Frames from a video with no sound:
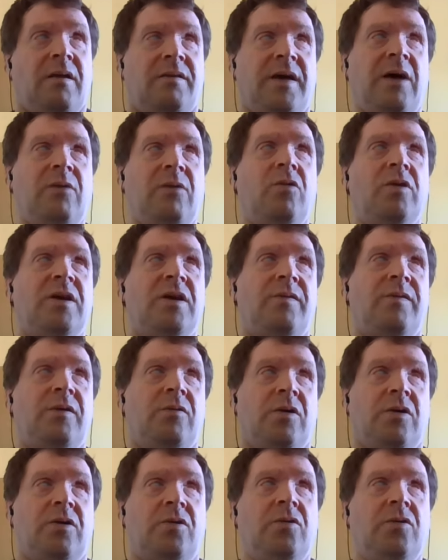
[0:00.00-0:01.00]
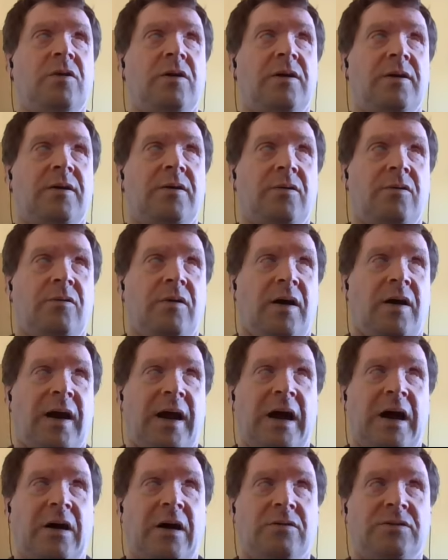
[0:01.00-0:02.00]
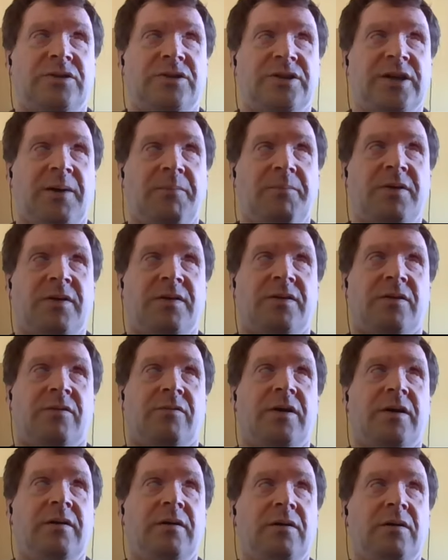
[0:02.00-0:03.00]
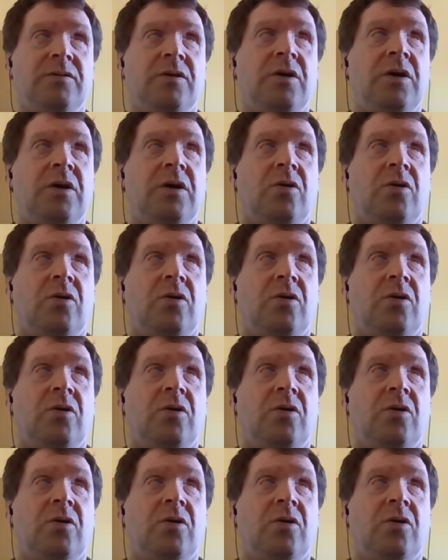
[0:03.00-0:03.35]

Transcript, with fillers: That will give you a good clue how chapters are written,